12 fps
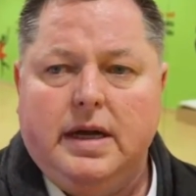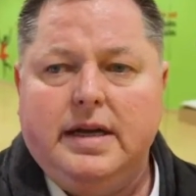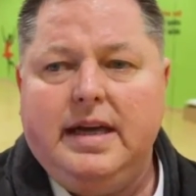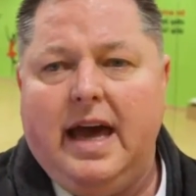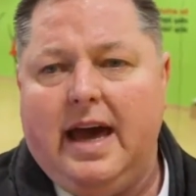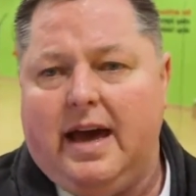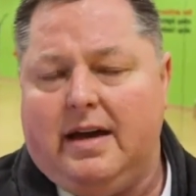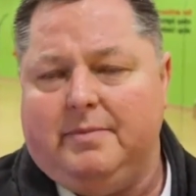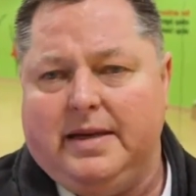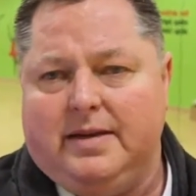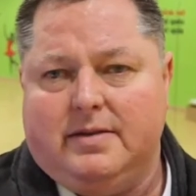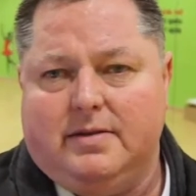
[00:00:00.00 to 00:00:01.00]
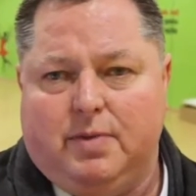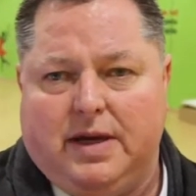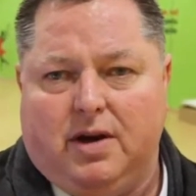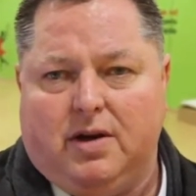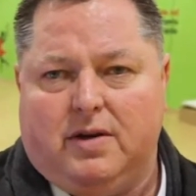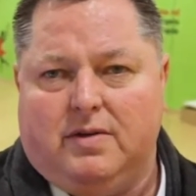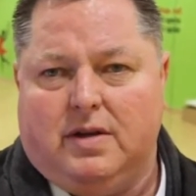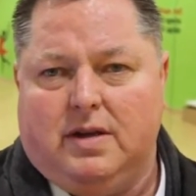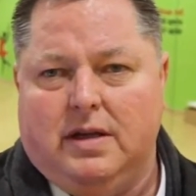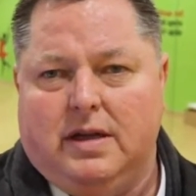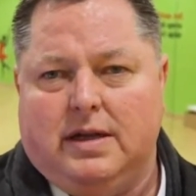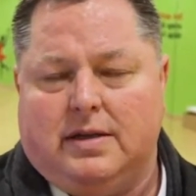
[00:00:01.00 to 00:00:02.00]
Yeah, I mean, we've got
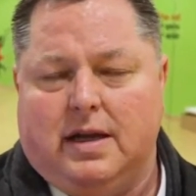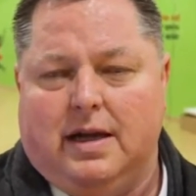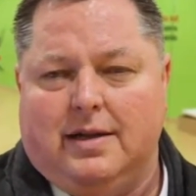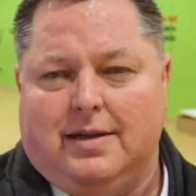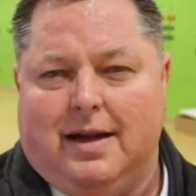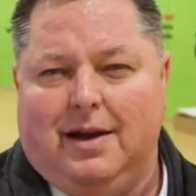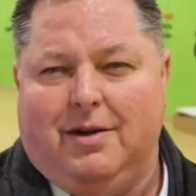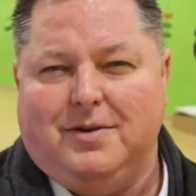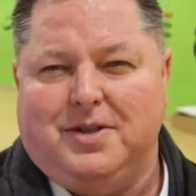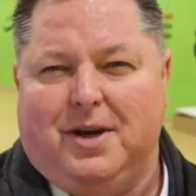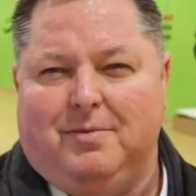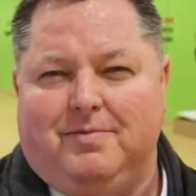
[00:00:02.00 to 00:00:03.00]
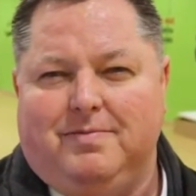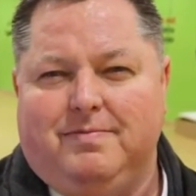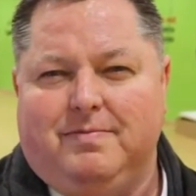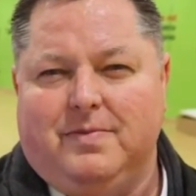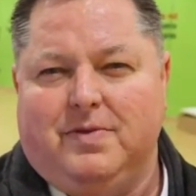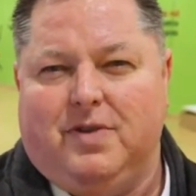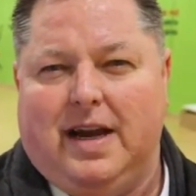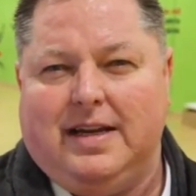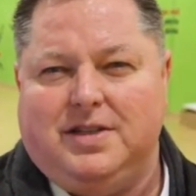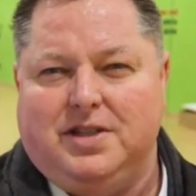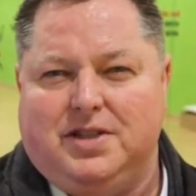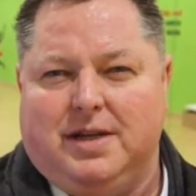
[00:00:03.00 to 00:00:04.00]
a long-term
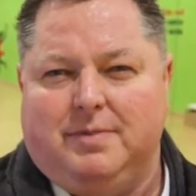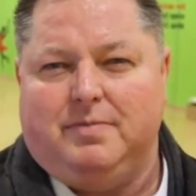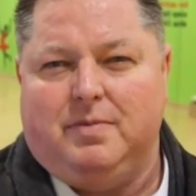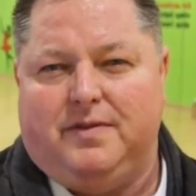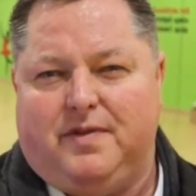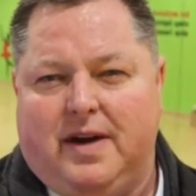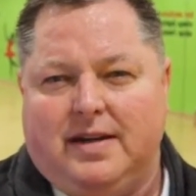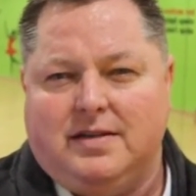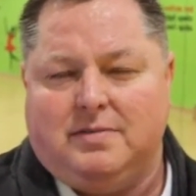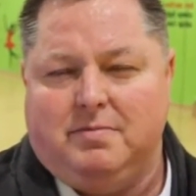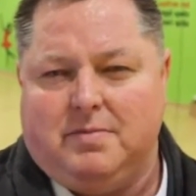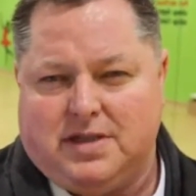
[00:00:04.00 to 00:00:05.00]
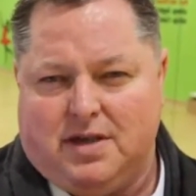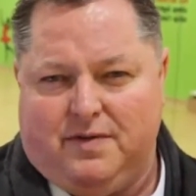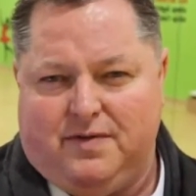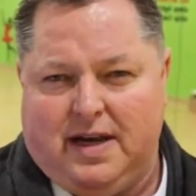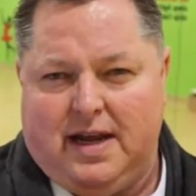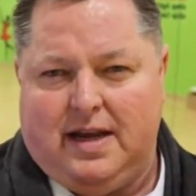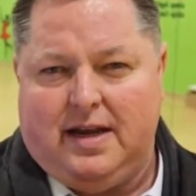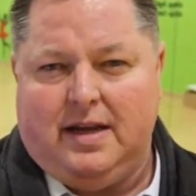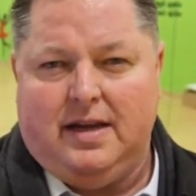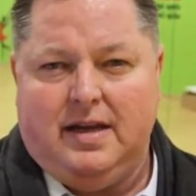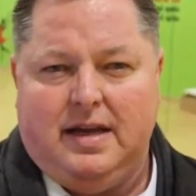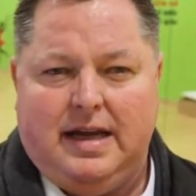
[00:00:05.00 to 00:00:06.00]
relationship. We're friends, myself and Lenny,
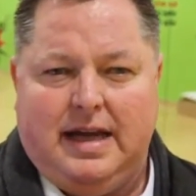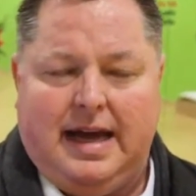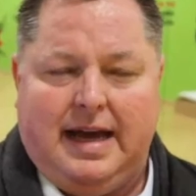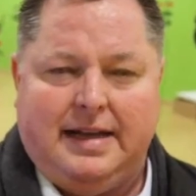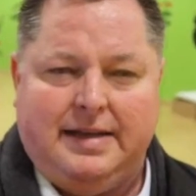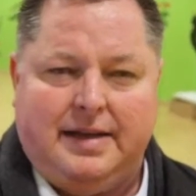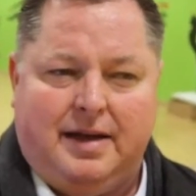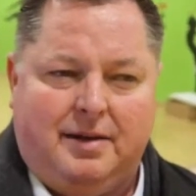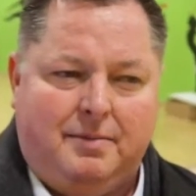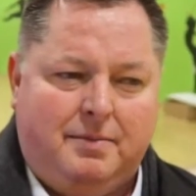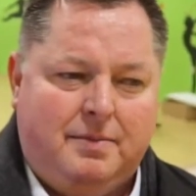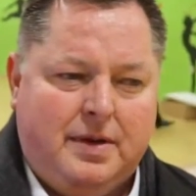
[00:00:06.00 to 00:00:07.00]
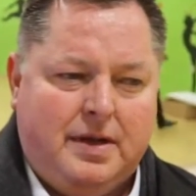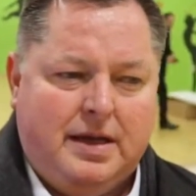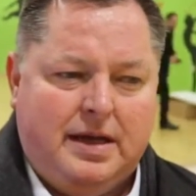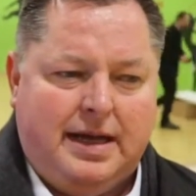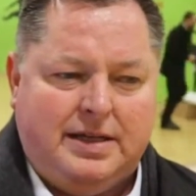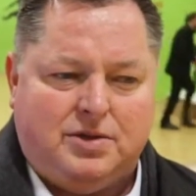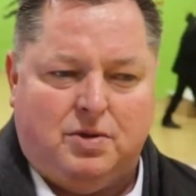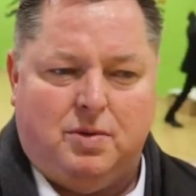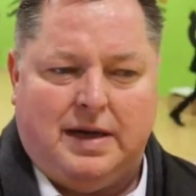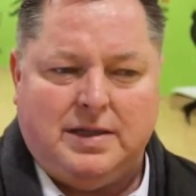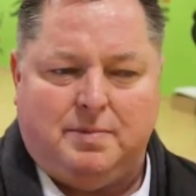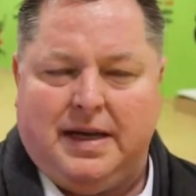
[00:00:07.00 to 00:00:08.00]
and he's
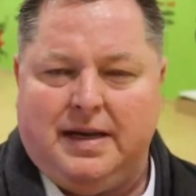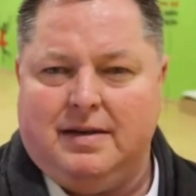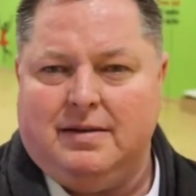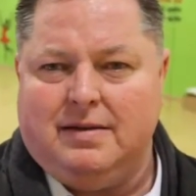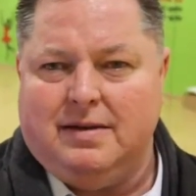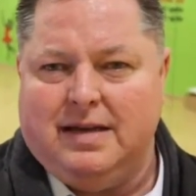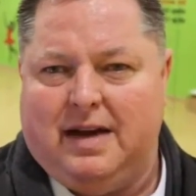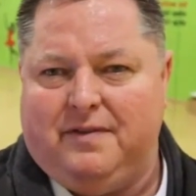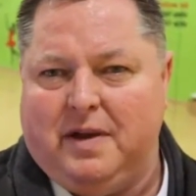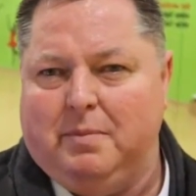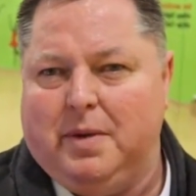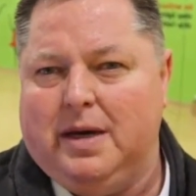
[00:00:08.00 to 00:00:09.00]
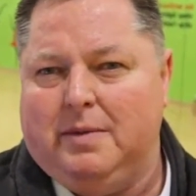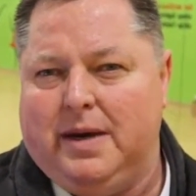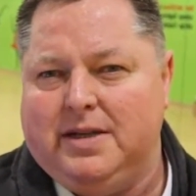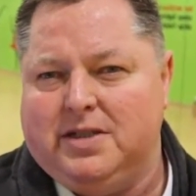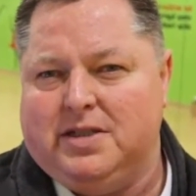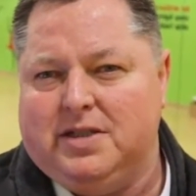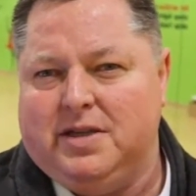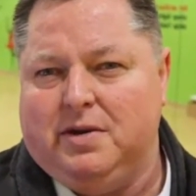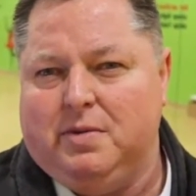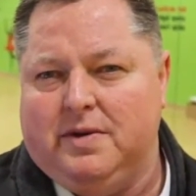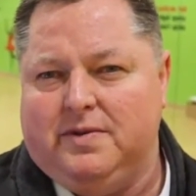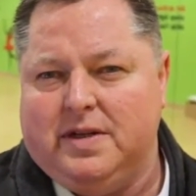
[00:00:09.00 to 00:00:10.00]
always been nothing but a pleasure to deal
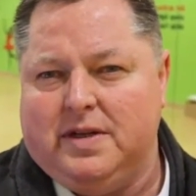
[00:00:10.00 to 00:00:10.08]
with